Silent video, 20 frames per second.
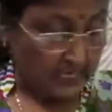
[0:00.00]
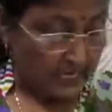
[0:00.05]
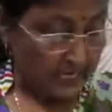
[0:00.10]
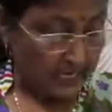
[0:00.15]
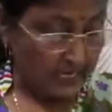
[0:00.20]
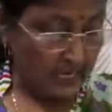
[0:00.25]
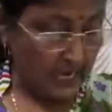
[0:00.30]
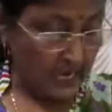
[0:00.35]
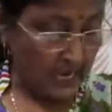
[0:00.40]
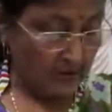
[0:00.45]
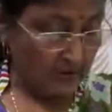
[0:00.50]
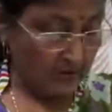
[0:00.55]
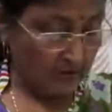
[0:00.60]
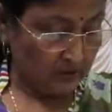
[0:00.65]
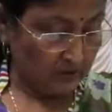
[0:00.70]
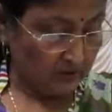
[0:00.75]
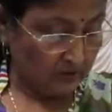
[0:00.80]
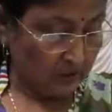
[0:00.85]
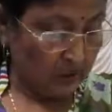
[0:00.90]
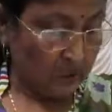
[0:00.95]
Now,
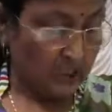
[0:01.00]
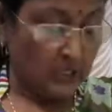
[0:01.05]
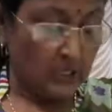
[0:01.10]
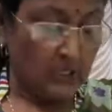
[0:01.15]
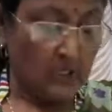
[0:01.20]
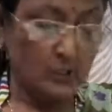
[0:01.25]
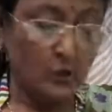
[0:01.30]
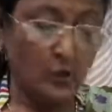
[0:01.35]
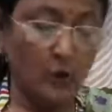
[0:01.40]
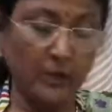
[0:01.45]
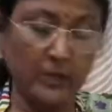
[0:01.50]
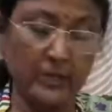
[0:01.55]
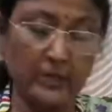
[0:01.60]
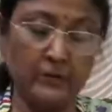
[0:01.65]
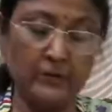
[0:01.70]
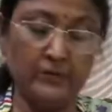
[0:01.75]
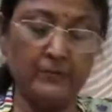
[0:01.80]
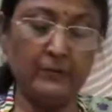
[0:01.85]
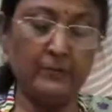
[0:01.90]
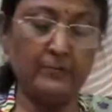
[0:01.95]

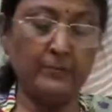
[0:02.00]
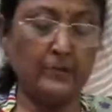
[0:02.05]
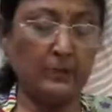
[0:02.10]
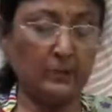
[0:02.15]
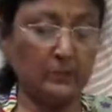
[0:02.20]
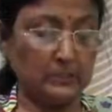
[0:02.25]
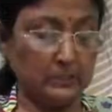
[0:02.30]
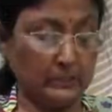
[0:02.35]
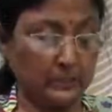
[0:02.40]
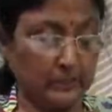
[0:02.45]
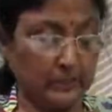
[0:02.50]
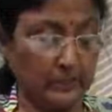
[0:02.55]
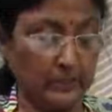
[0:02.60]
non-uniform velocity.